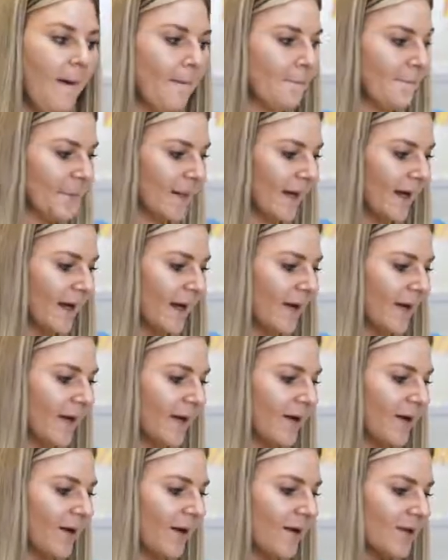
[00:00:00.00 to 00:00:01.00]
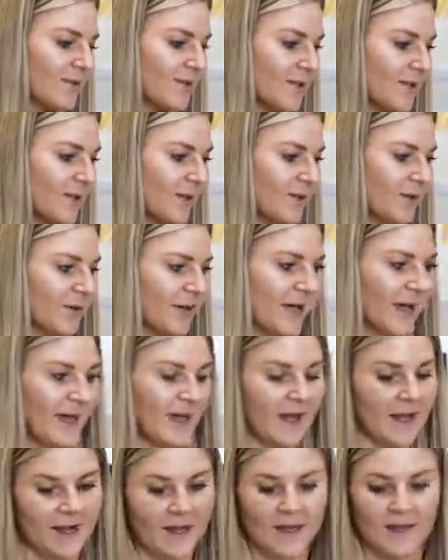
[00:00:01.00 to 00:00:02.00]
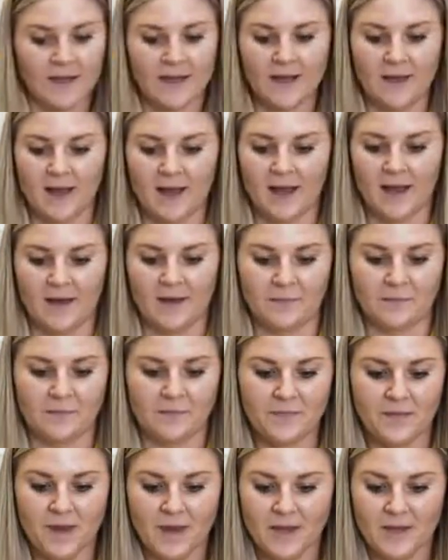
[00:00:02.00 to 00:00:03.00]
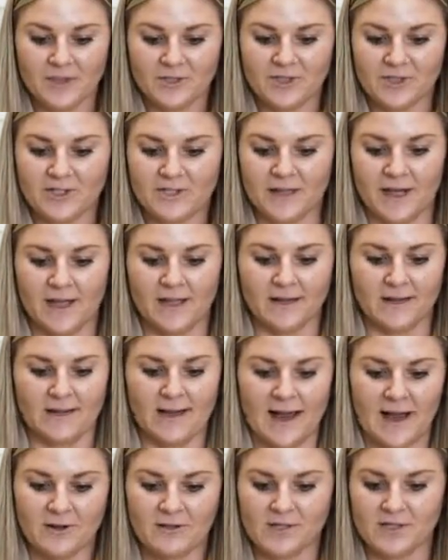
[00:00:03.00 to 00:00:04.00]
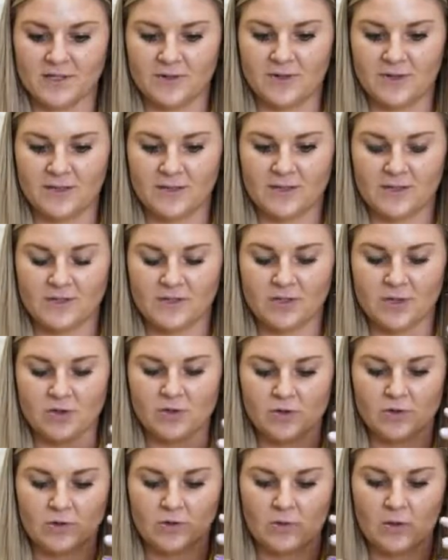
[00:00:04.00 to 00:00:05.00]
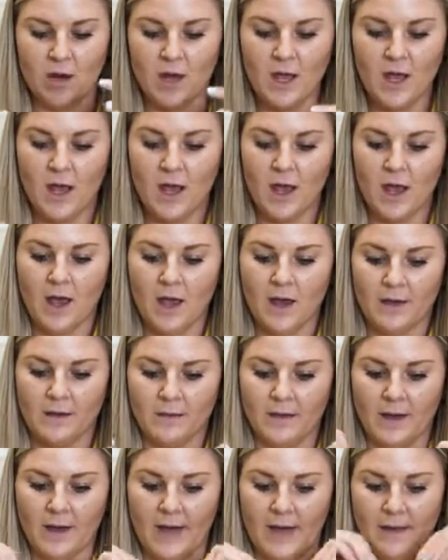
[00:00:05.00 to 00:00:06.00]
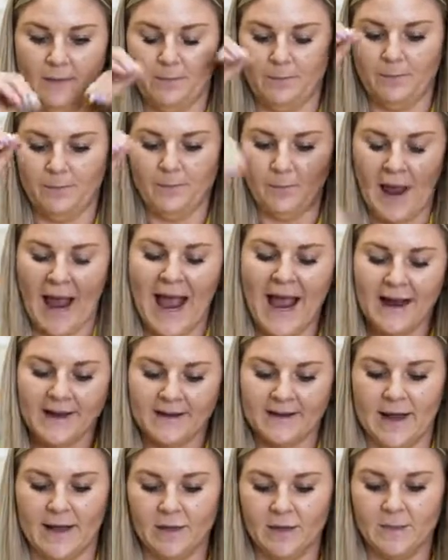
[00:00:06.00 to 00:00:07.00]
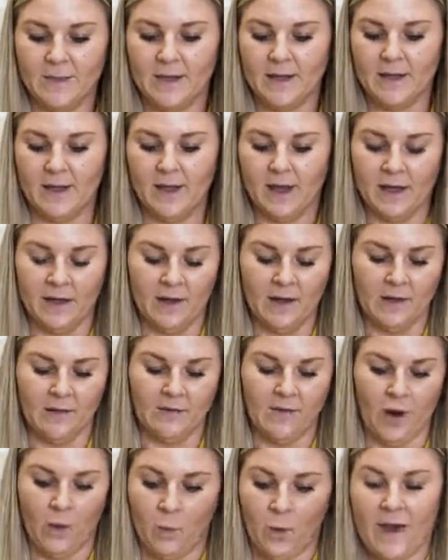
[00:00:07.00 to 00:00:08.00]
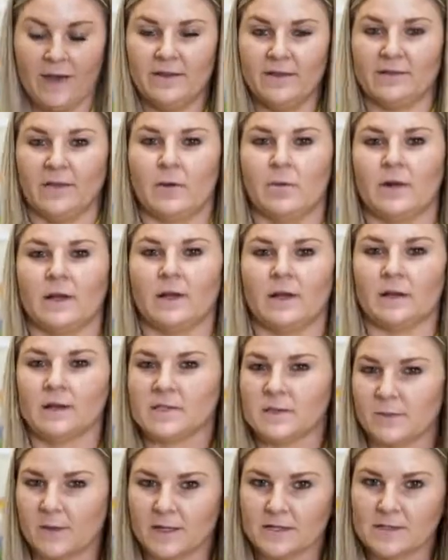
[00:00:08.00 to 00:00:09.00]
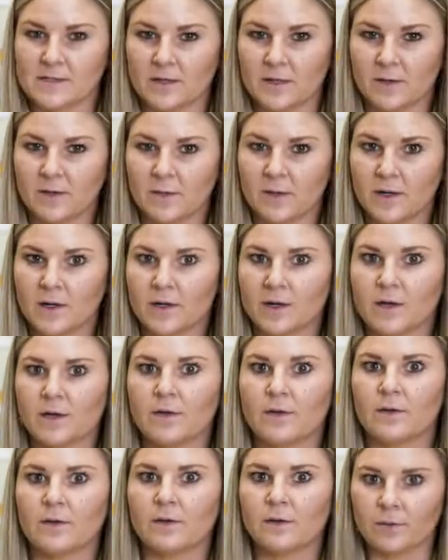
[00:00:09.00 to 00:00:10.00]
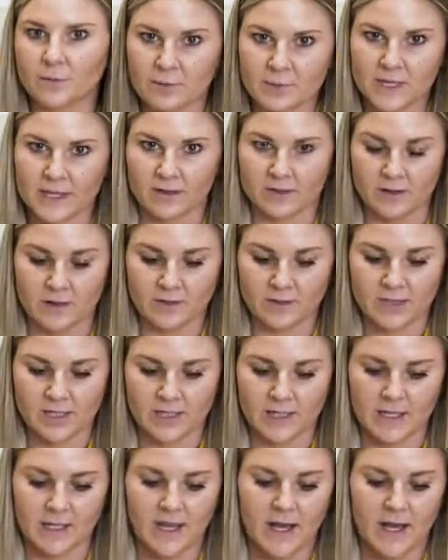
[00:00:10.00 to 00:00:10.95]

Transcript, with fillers: But it also can um, just allow students to add an element of a way that they want to express their work through technology.